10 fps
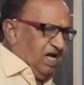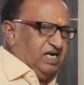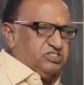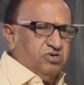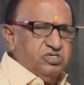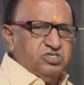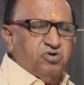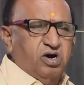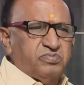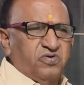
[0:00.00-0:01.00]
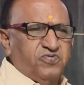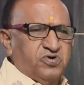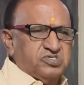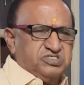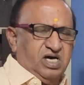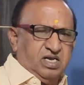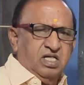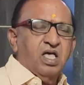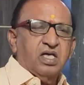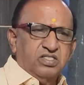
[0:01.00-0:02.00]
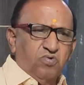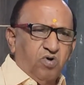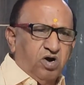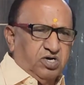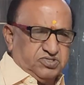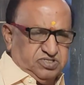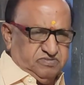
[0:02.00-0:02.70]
I told you homophones are the words